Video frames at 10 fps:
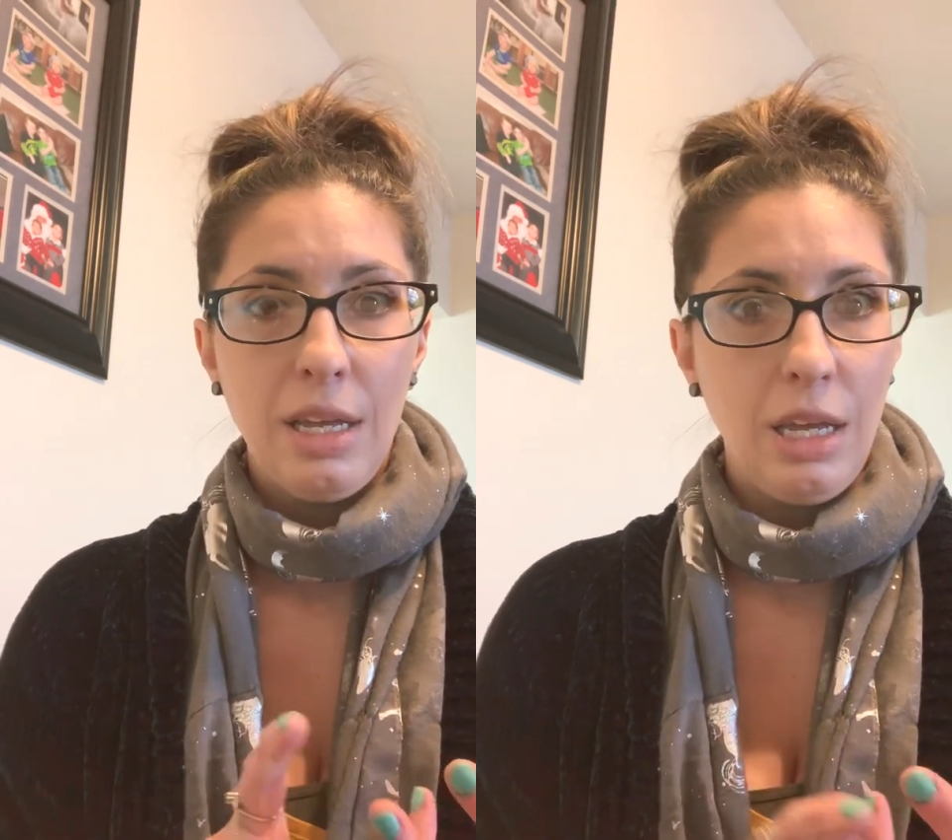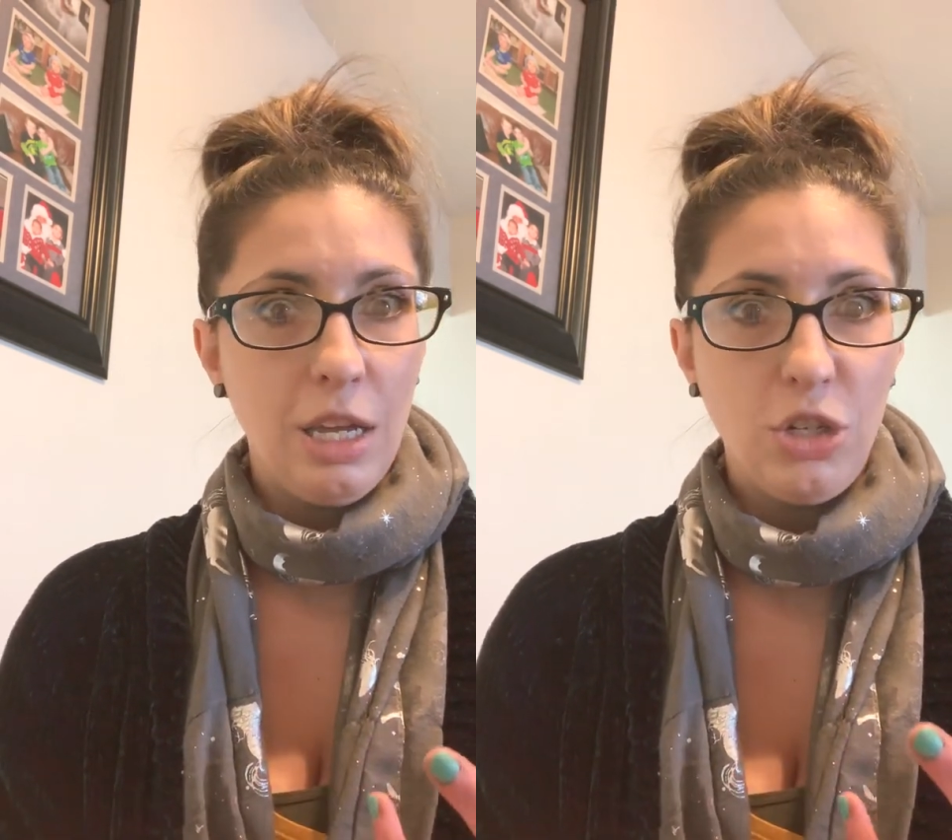
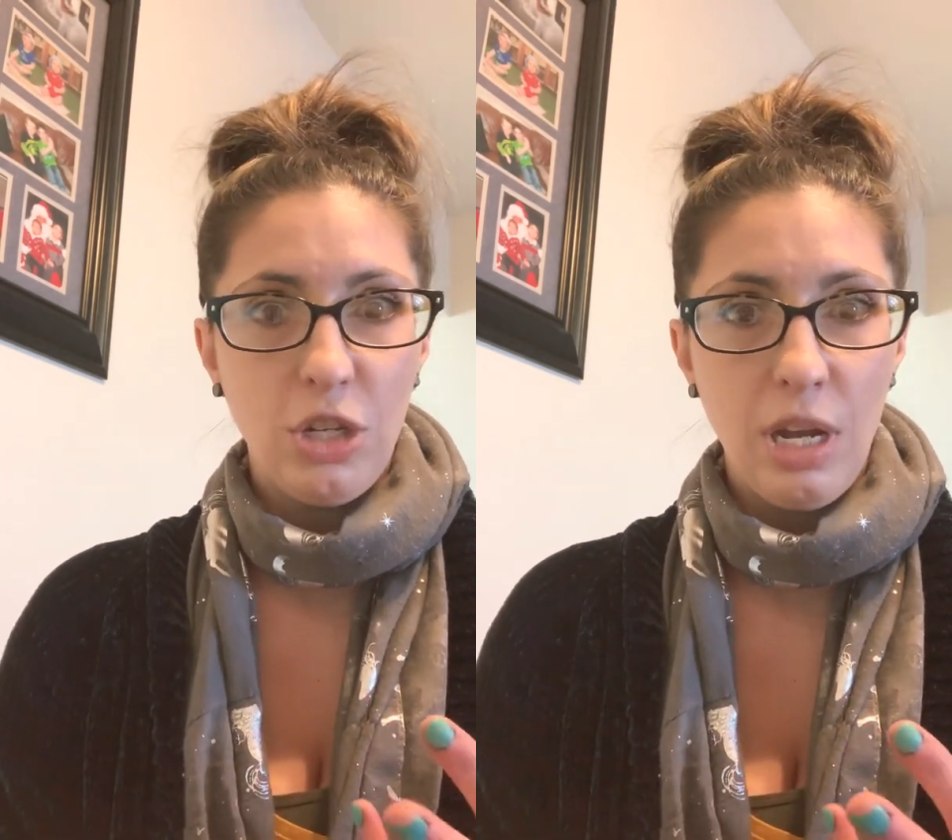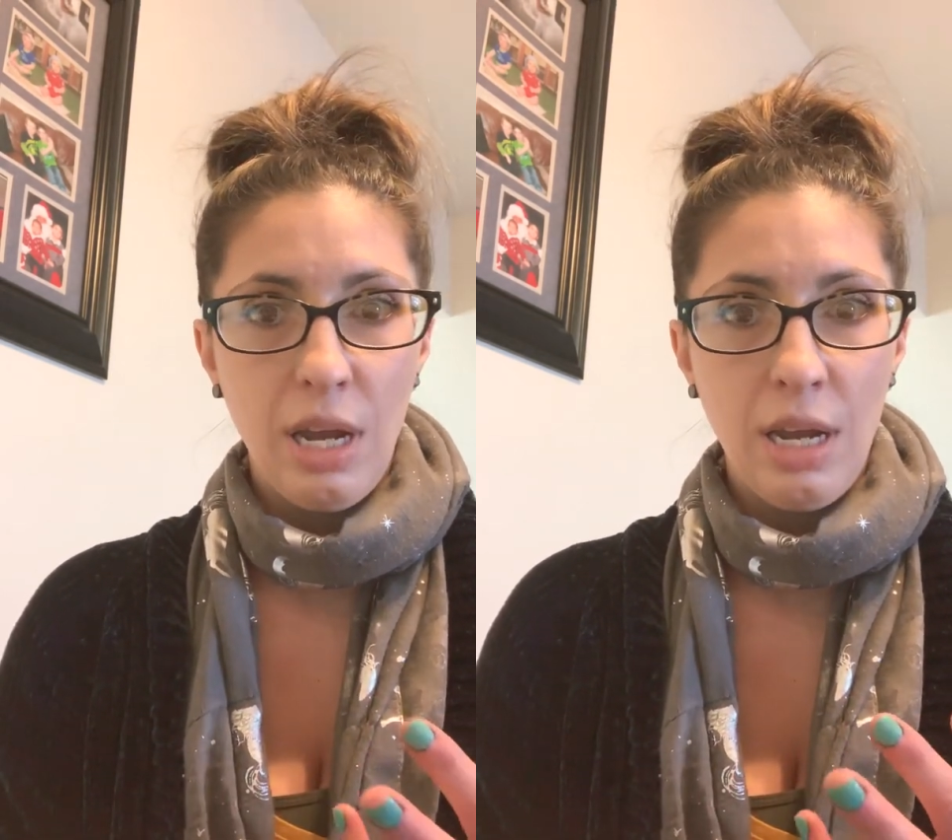
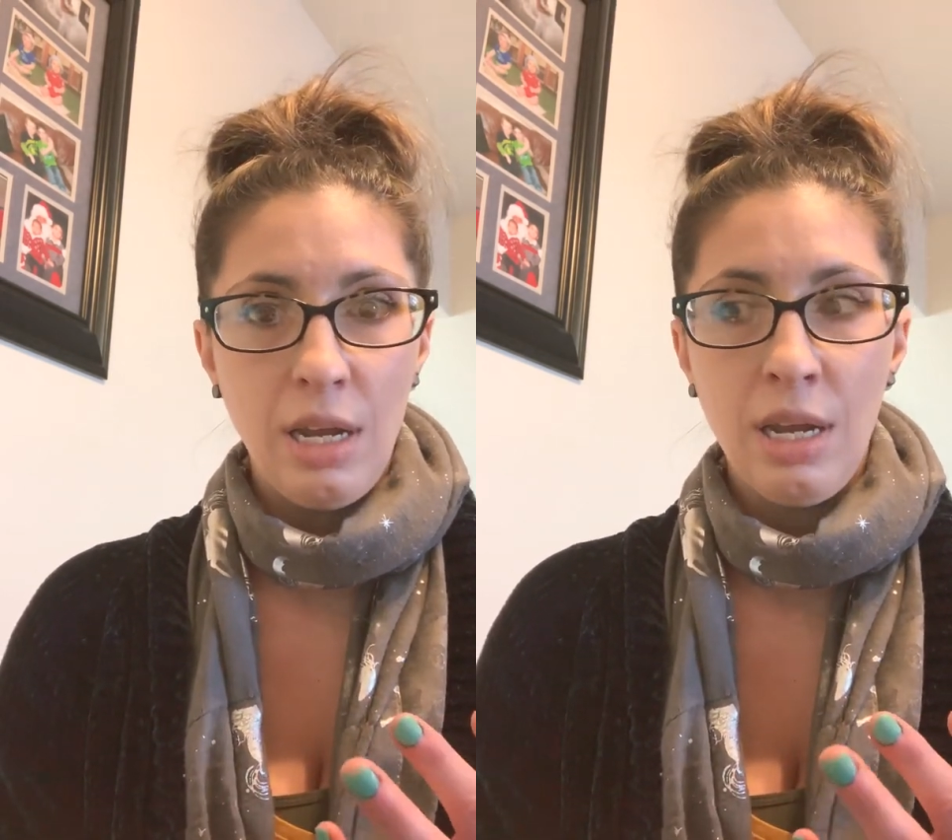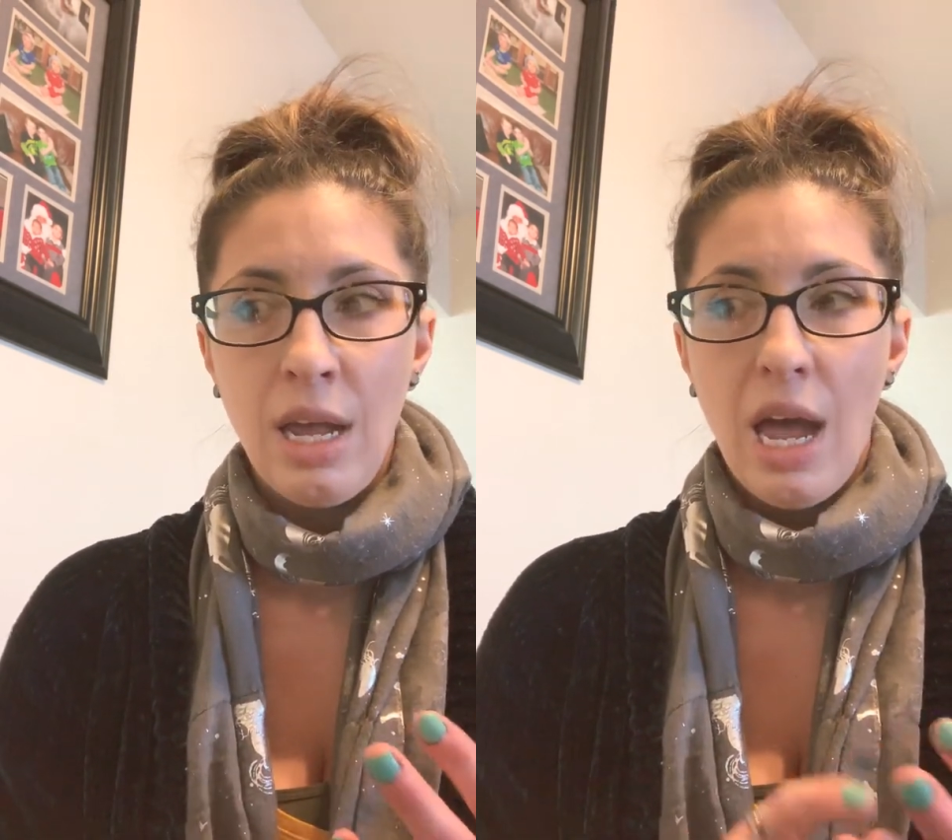
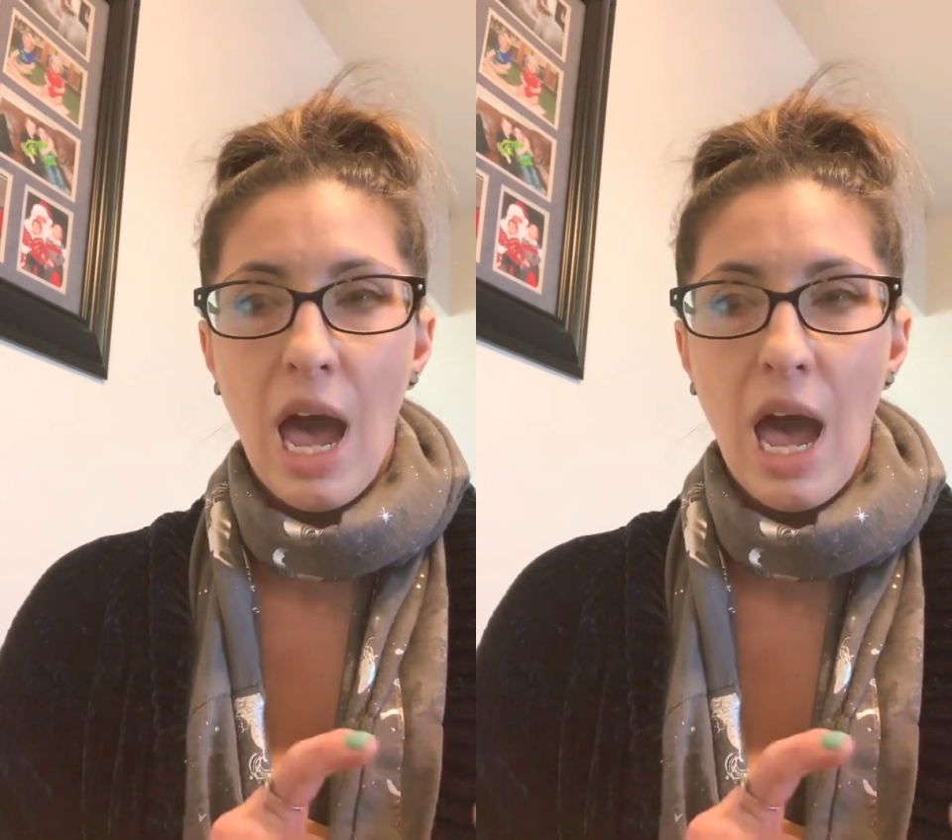itching,